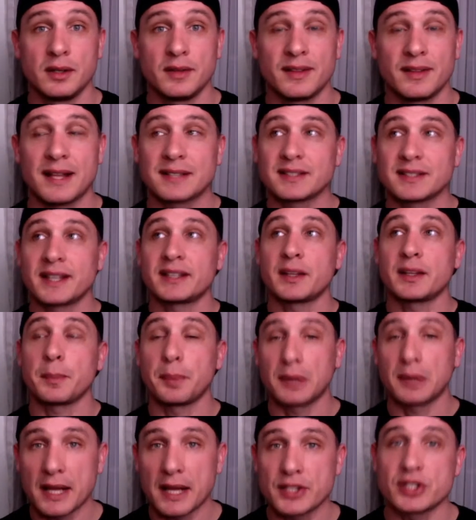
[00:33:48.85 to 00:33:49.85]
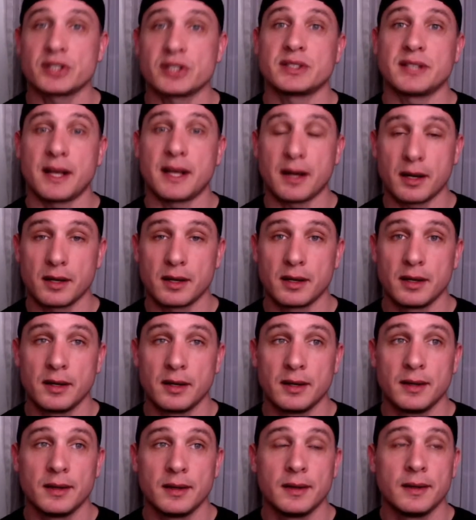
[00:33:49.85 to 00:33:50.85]
That's like the pleasure center.
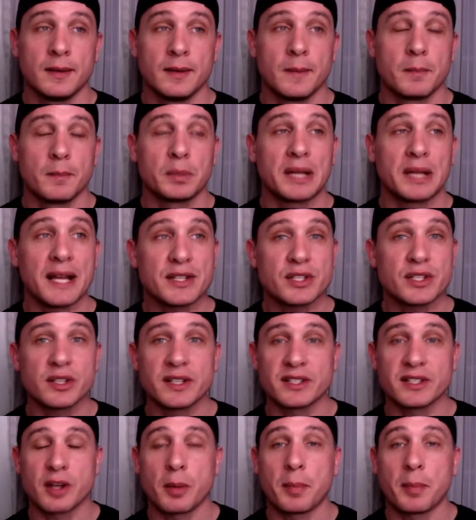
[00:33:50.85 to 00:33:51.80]
Pleasure is our